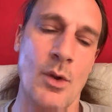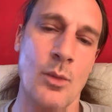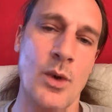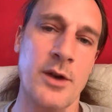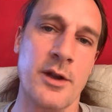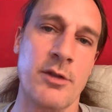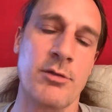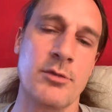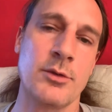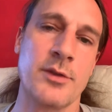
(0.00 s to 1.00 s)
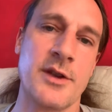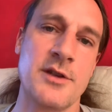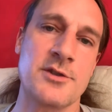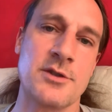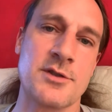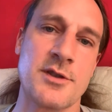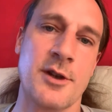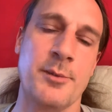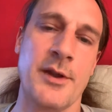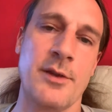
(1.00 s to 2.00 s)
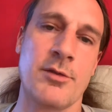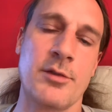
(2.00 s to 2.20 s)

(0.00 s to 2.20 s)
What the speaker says: working through all the issues that I've been